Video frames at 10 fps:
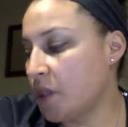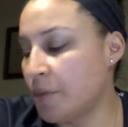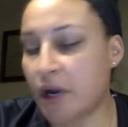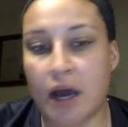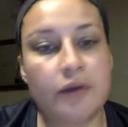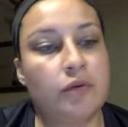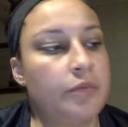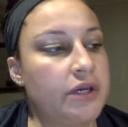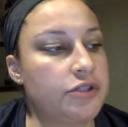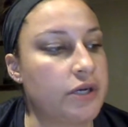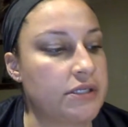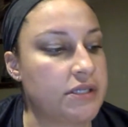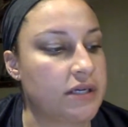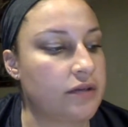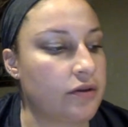But I will be
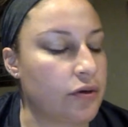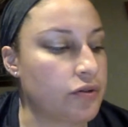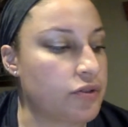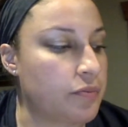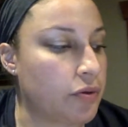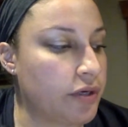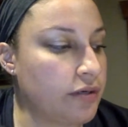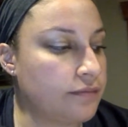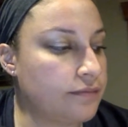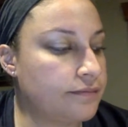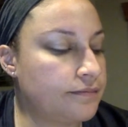addressing the gross motor.